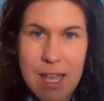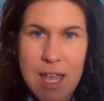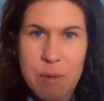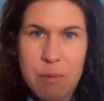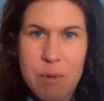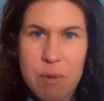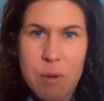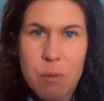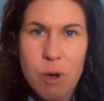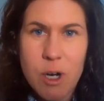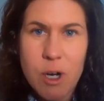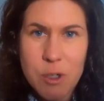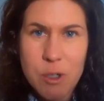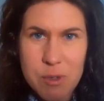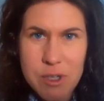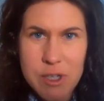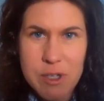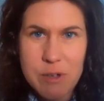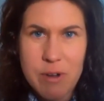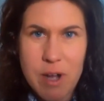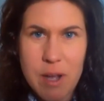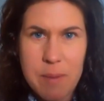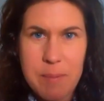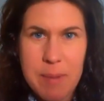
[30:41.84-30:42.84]
And we worked with
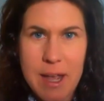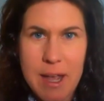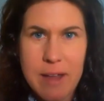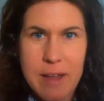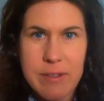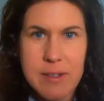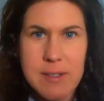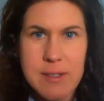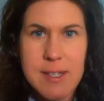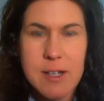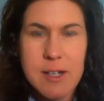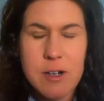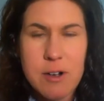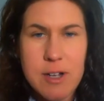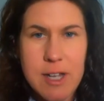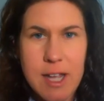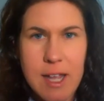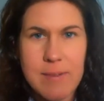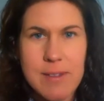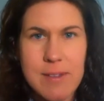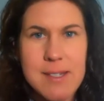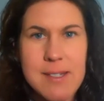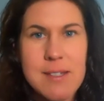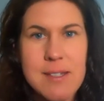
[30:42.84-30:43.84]
UiPath and said,
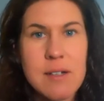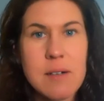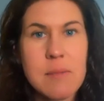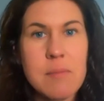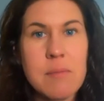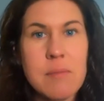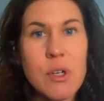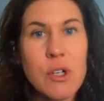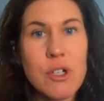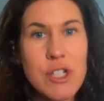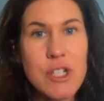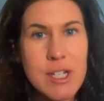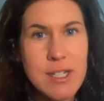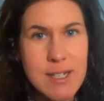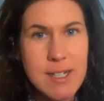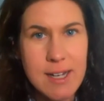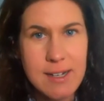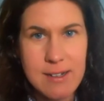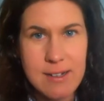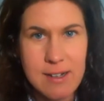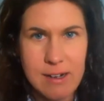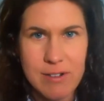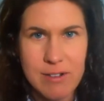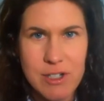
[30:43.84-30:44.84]
okay, this is an emerging
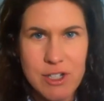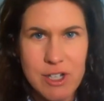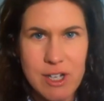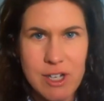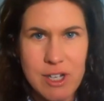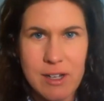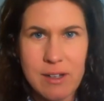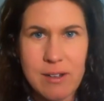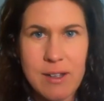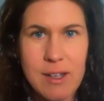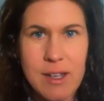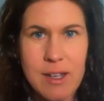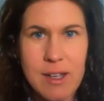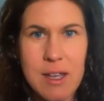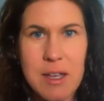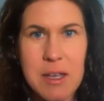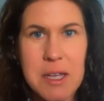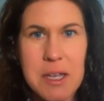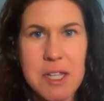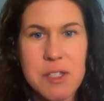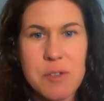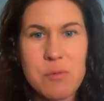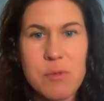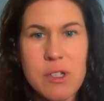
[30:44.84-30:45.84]
technology.
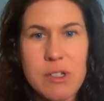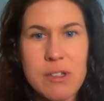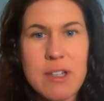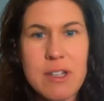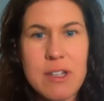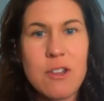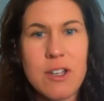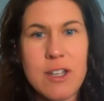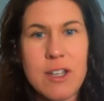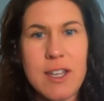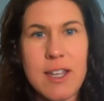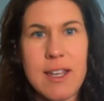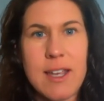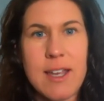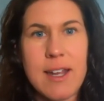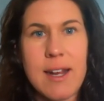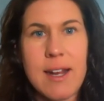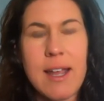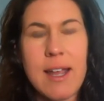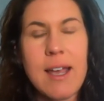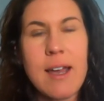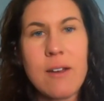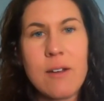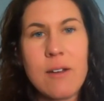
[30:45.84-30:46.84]
It's really looking at
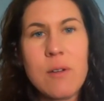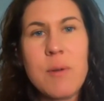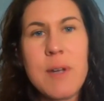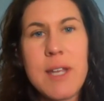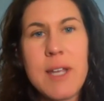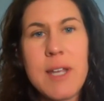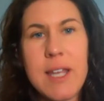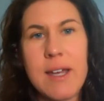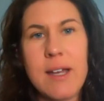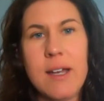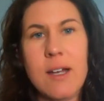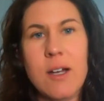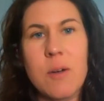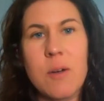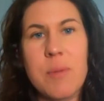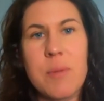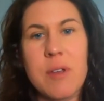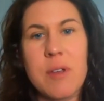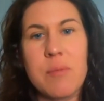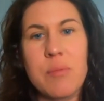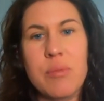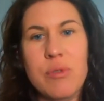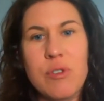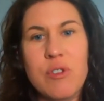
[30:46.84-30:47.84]
how do we help
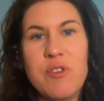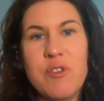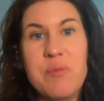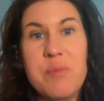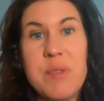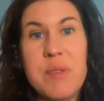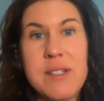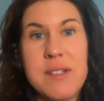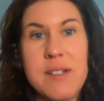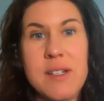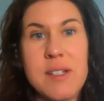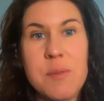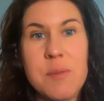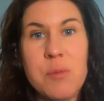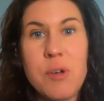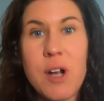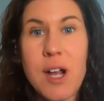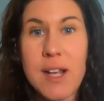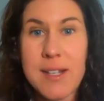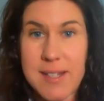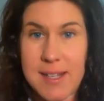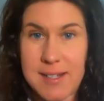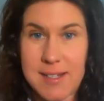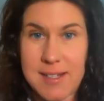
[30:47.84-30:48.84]
improve business
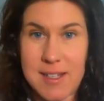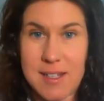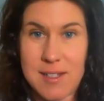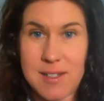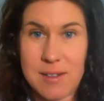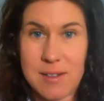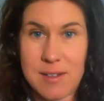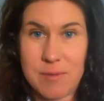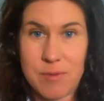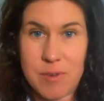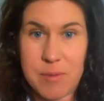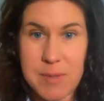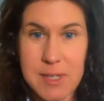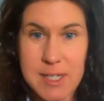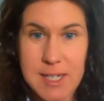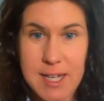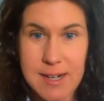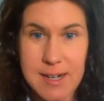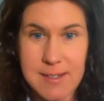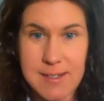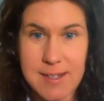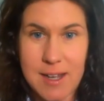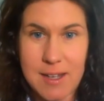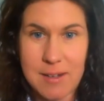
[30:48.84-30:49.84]
processes from the
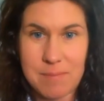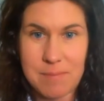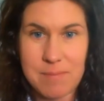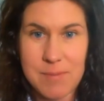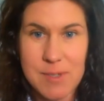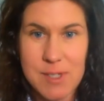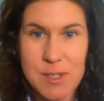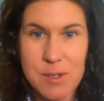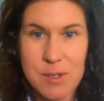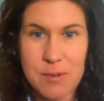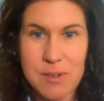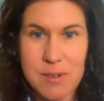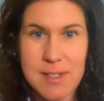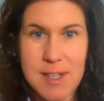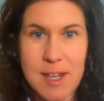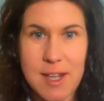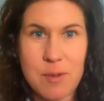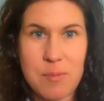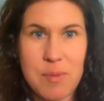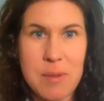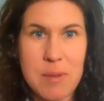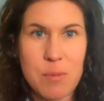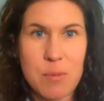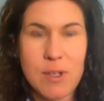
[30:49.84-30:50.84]
tech side. So
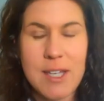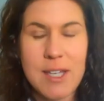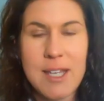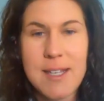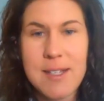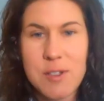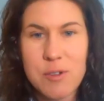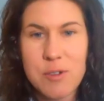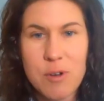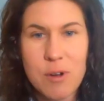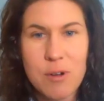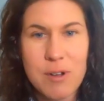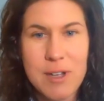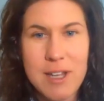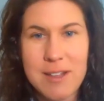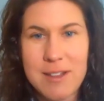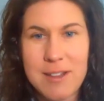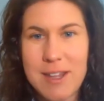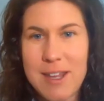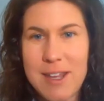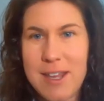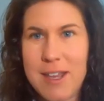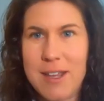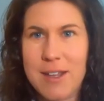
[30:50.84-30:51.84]
instead of people
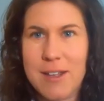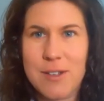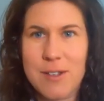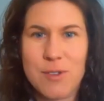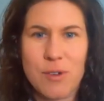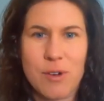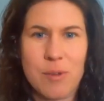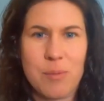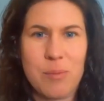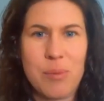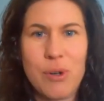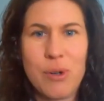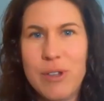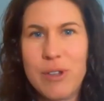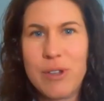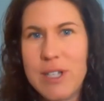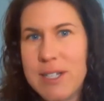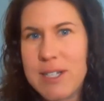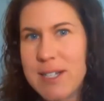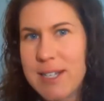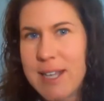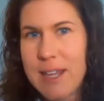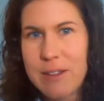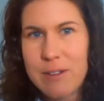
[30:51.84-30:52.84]
keystroking things or
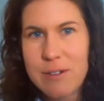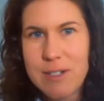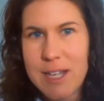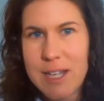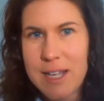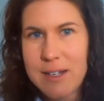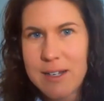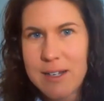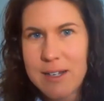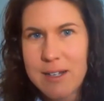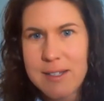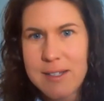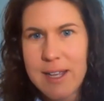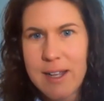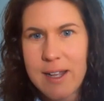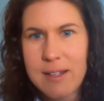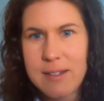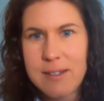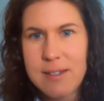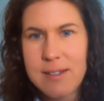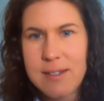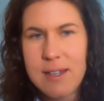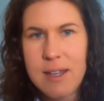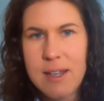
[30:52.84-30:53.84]
pulling together data
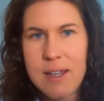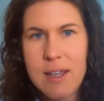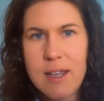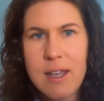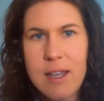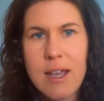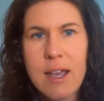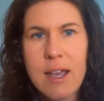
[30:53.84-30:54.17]
sets,